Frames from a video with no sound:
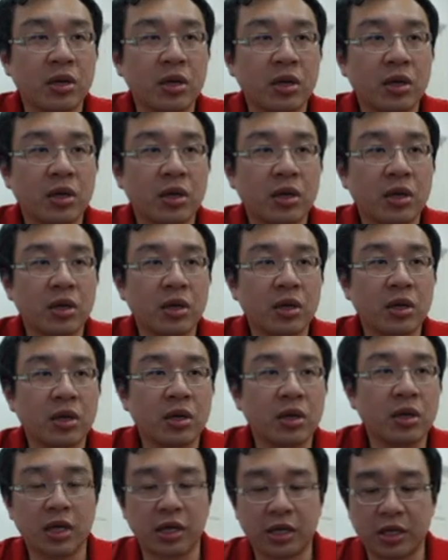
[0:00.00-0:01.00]
and also
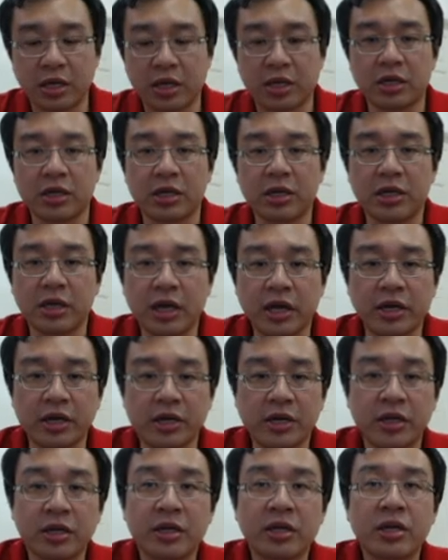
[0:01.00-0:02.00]
can attack the knight,
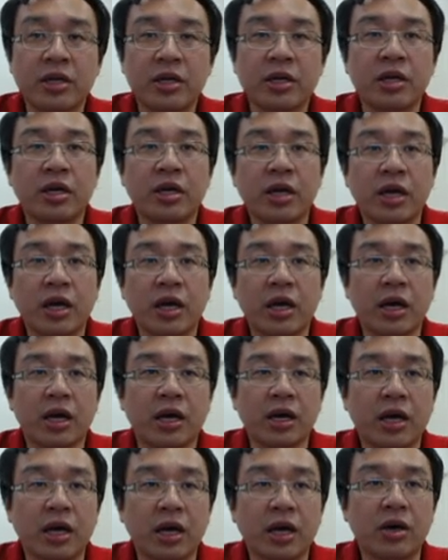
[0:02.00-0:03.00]
and
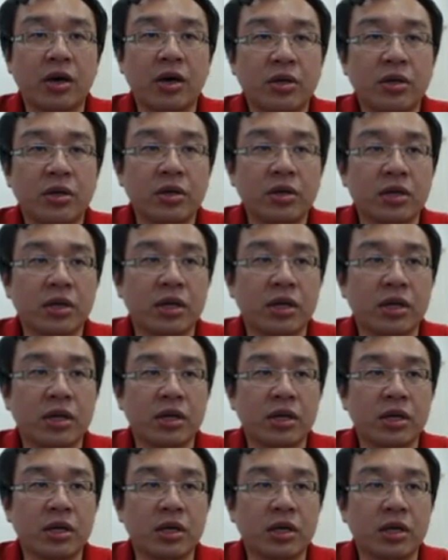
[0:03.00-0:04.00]
now the knight
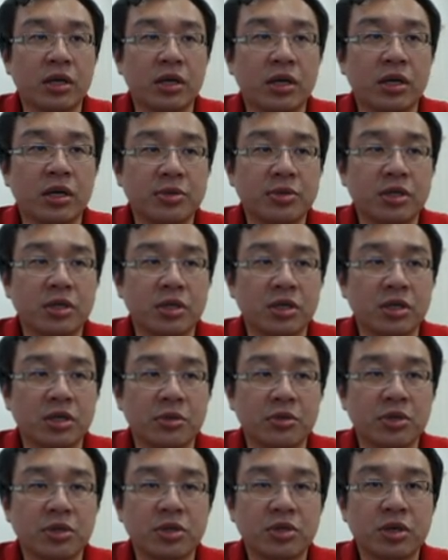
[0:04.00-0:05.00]
capture the
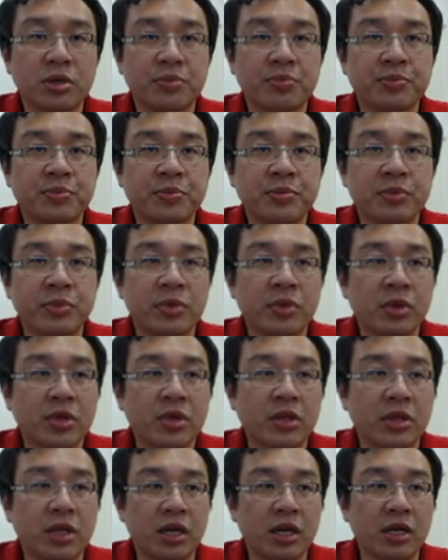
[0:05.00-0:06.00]
bishop,
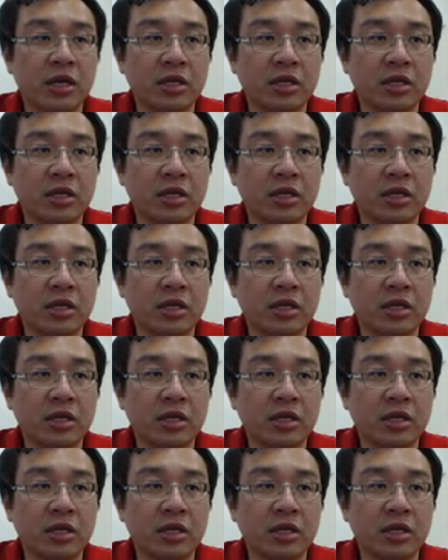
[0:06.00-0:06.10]
then